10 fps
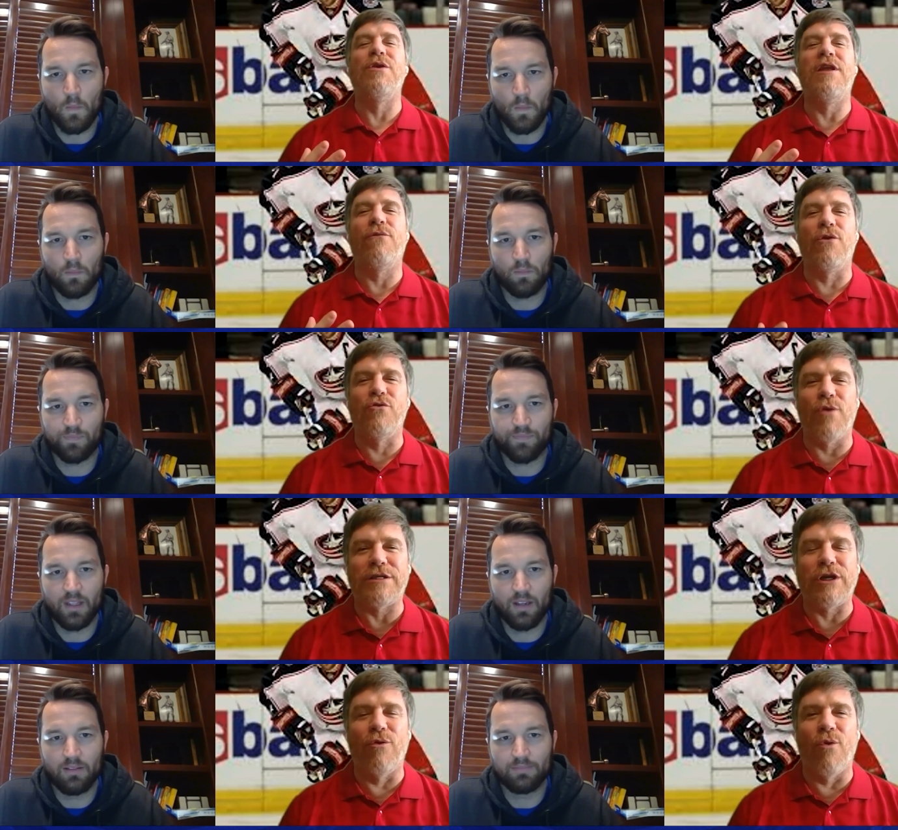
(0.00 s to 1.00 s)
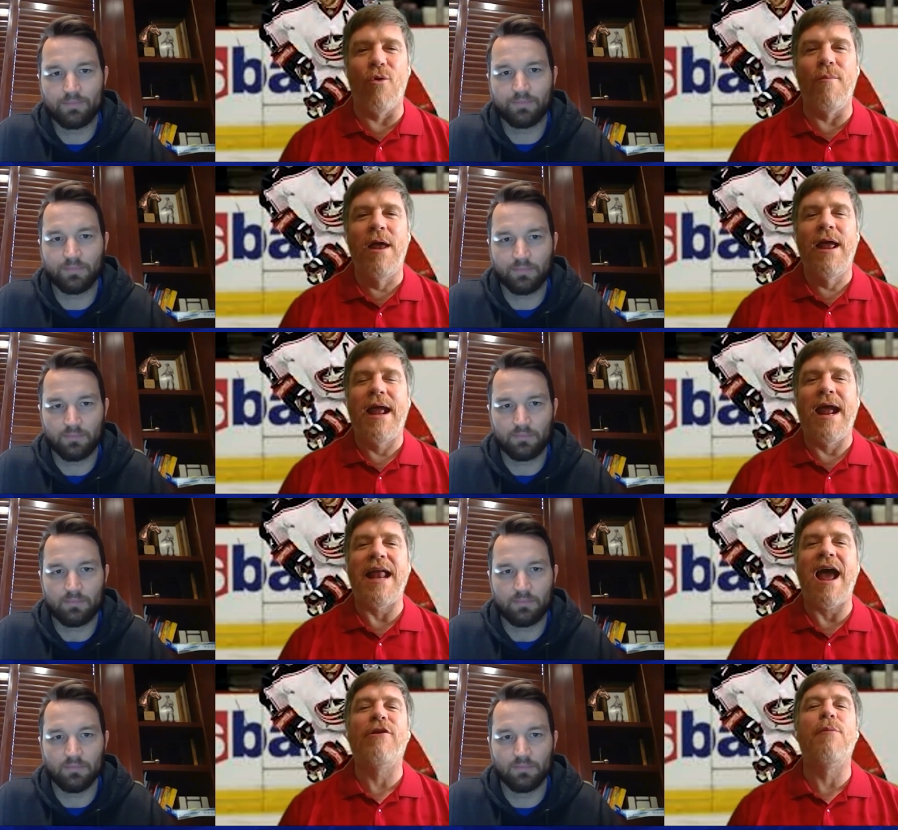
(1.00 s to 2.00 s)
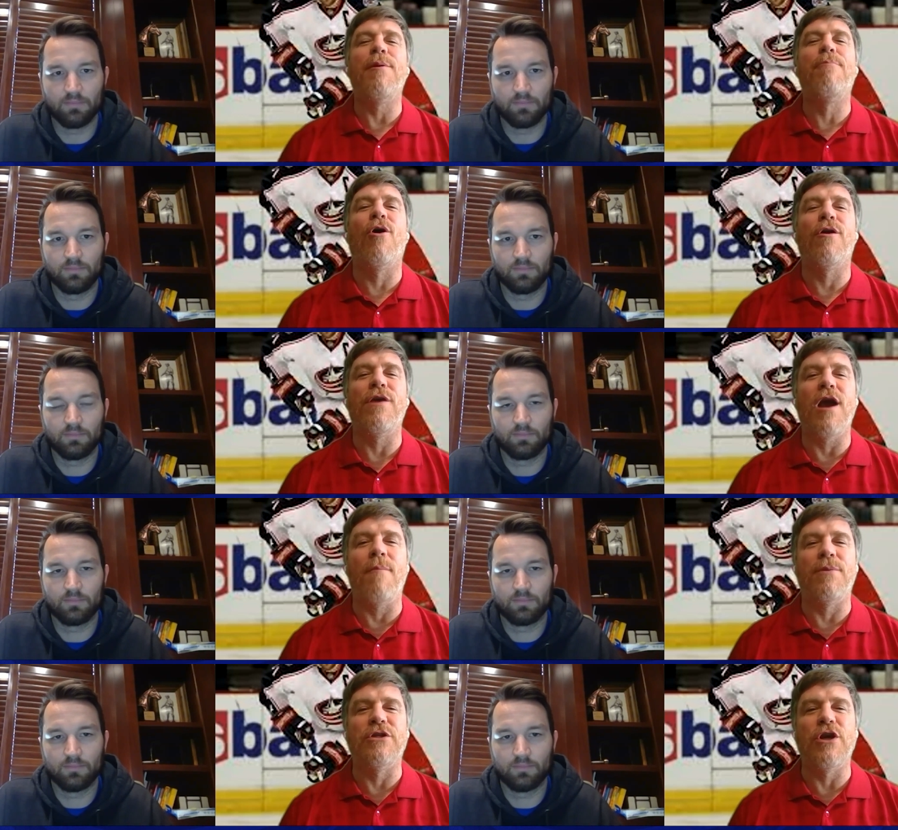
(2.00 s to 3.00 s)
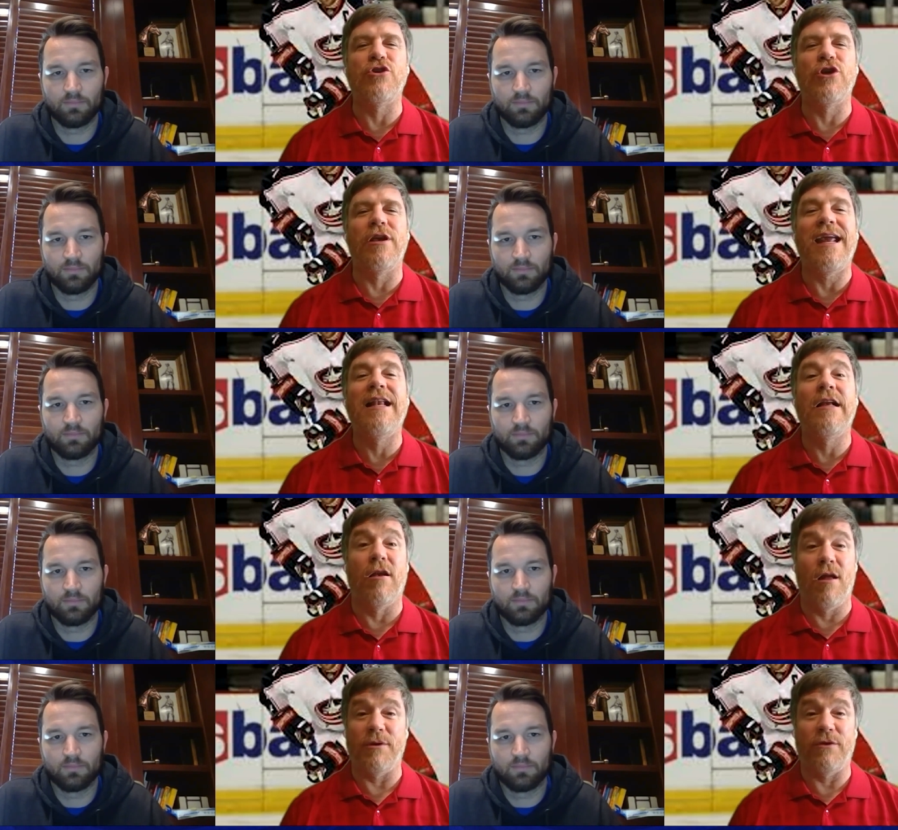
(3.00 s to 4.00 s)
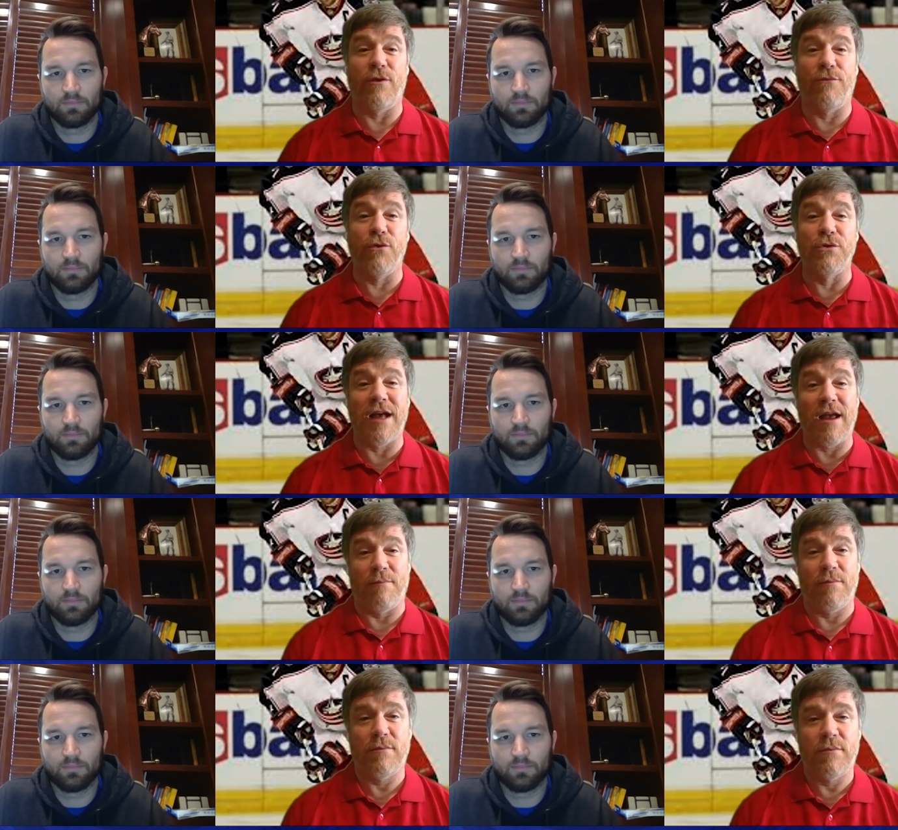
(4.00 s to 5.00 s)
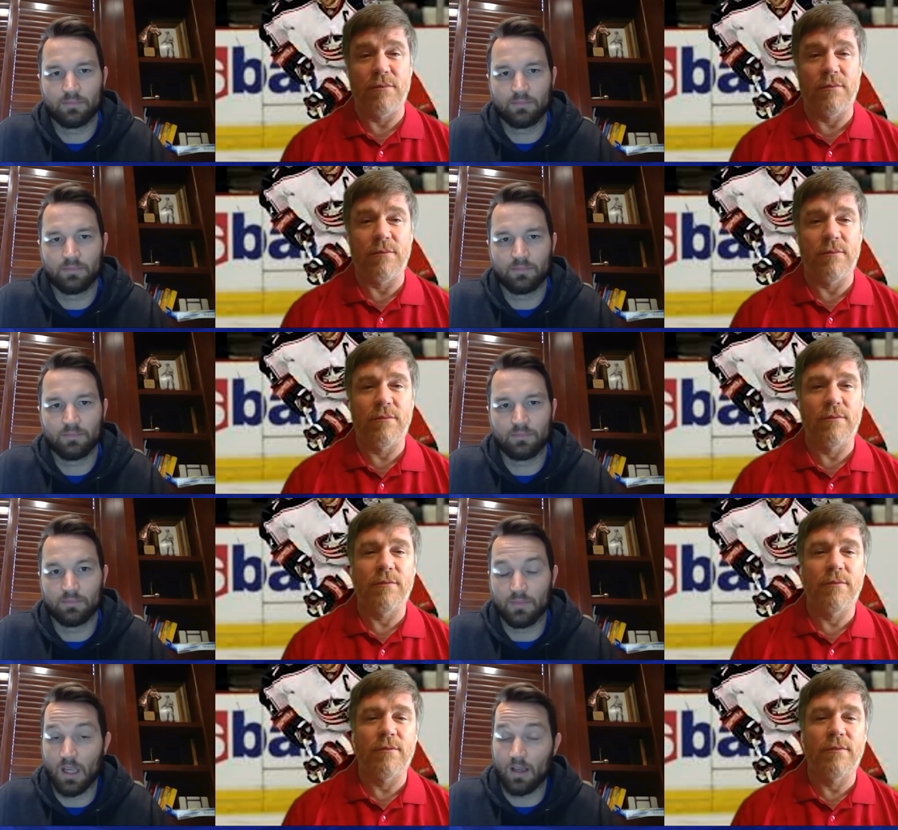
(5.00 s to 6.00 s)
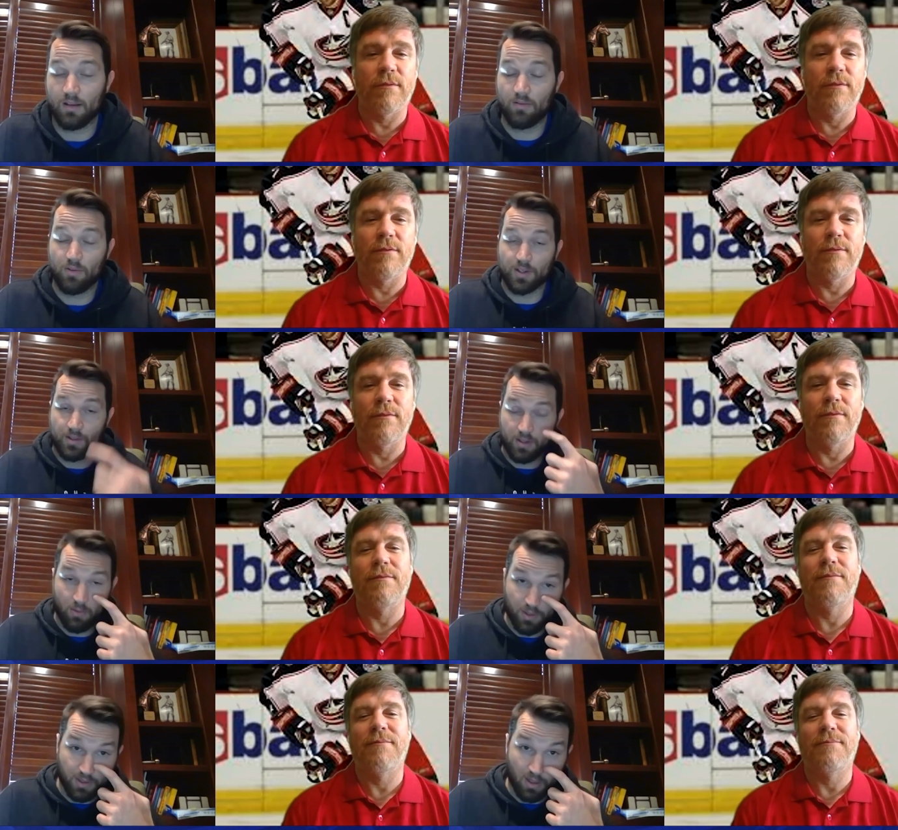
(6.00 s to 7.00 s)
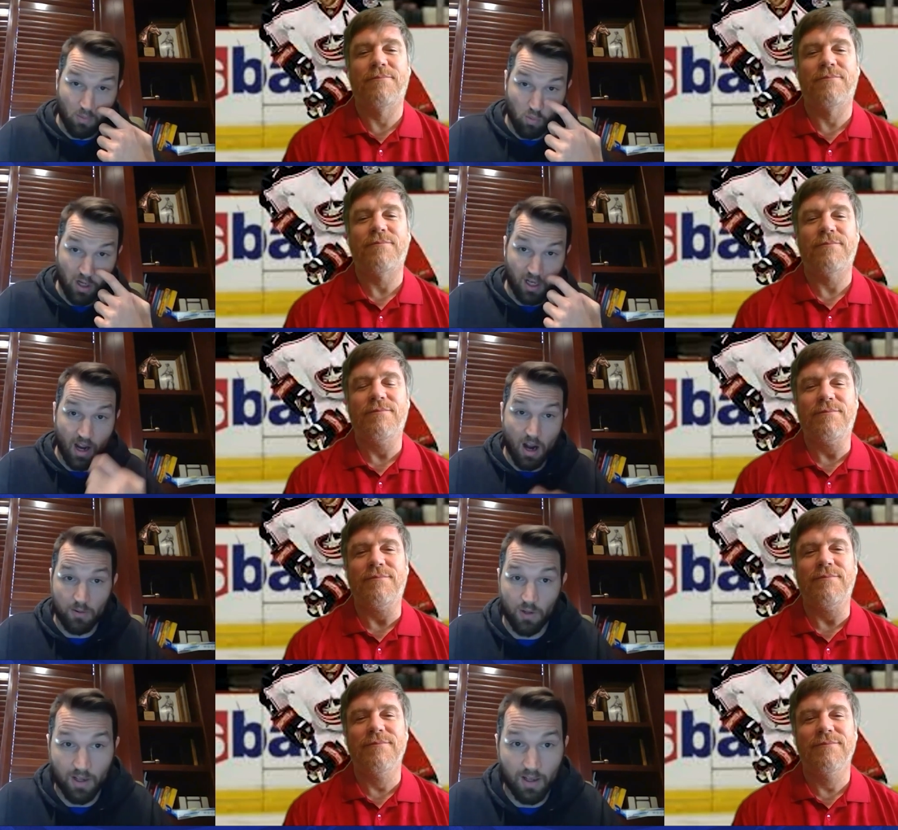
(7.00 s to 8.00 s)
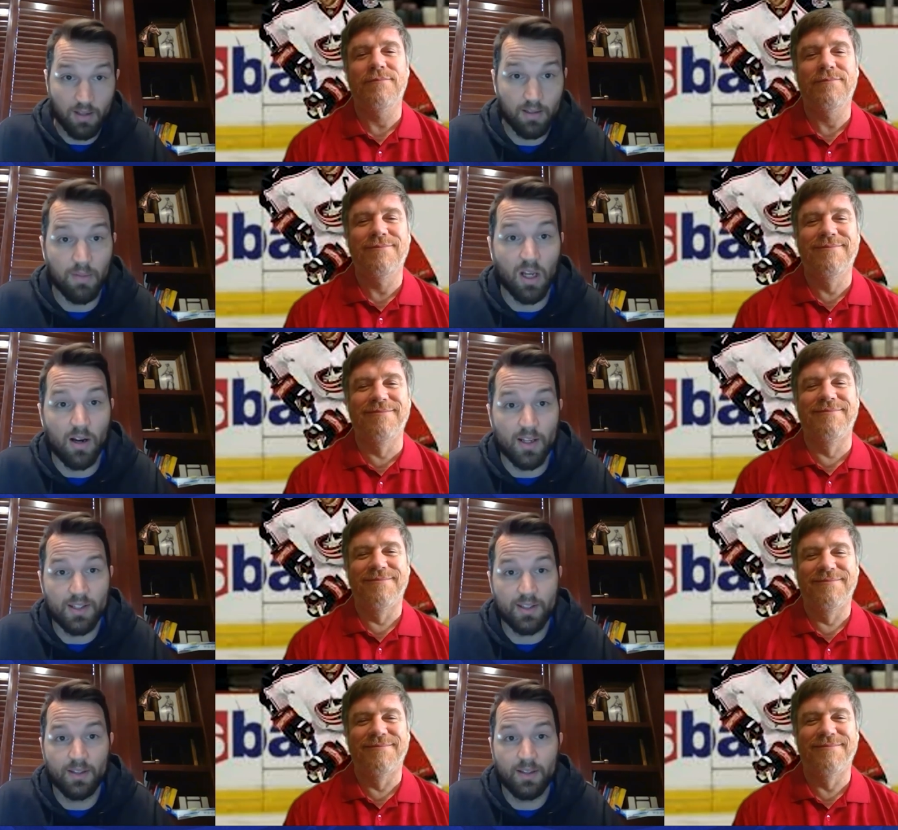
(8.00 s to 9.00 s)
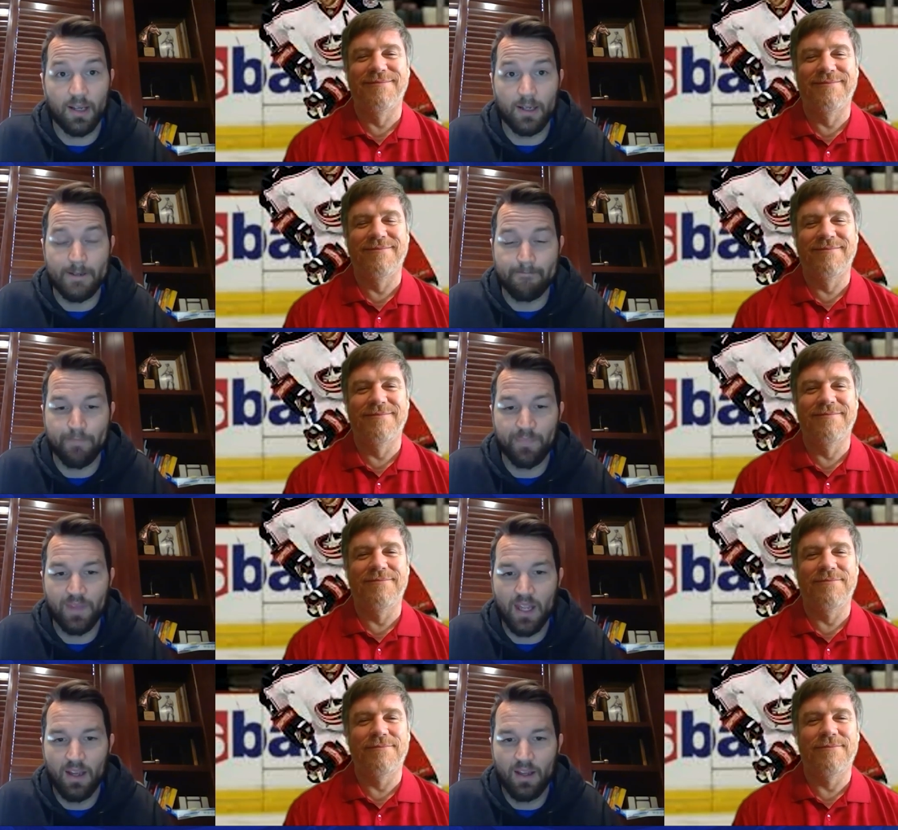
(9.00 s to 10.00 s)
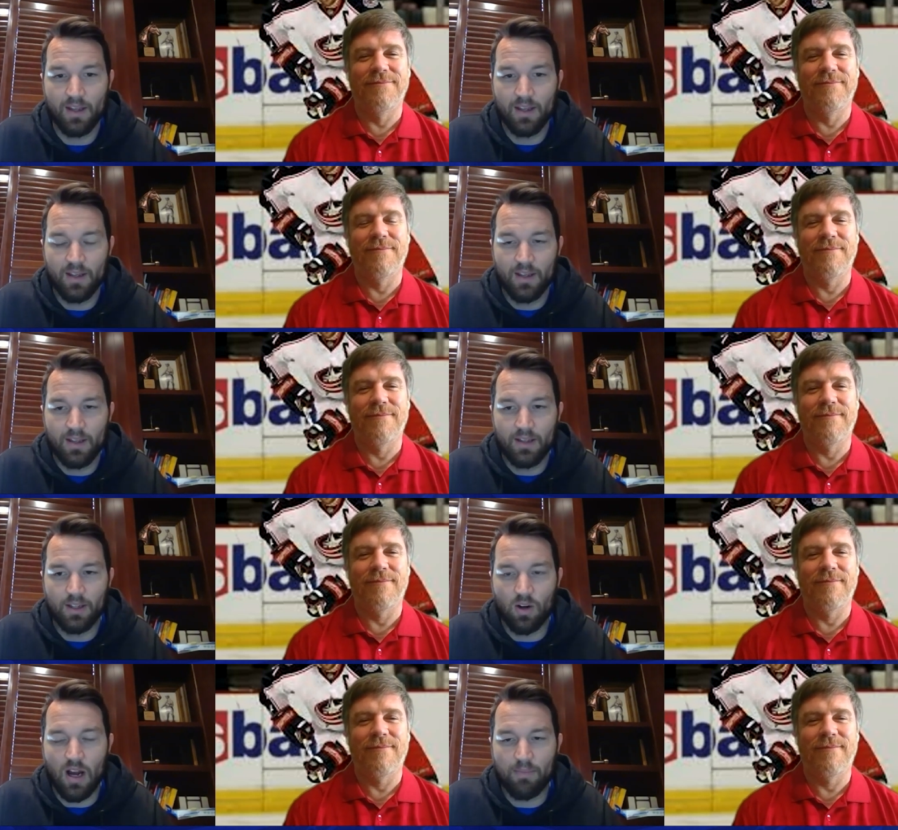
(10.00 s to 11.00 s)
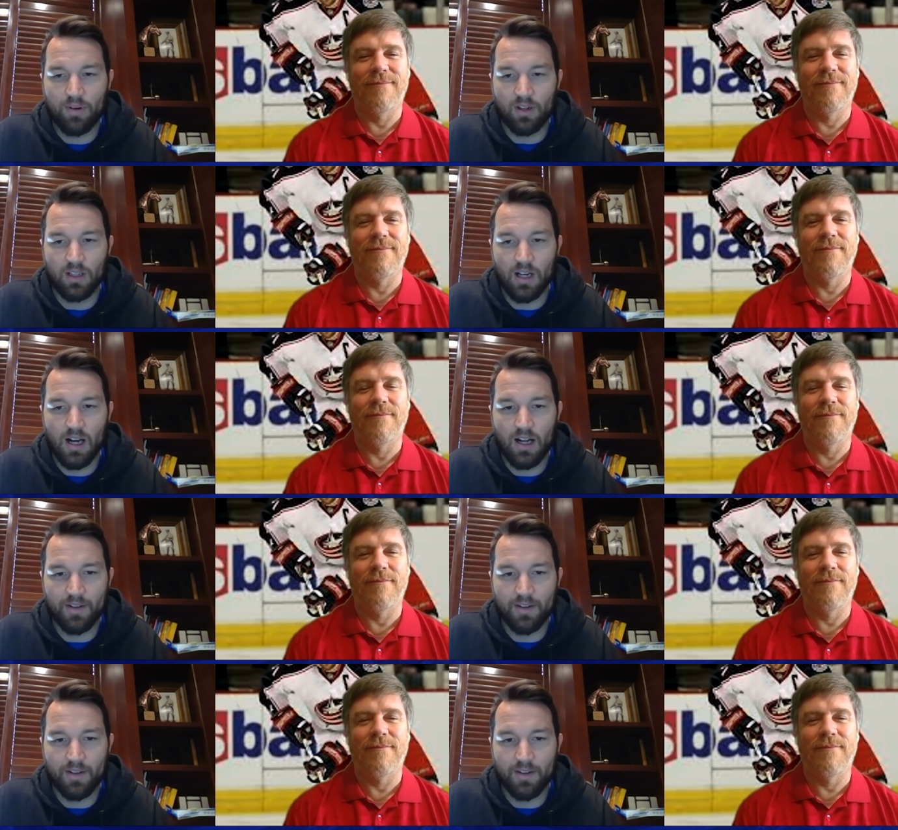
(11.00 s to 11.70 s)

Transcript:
Speaker 1: a different dressing room, and having to be part of the opposition in Columbus for the first time?
Speaker 2: It was it was really awkward to be honest. Um, you know, I put a lot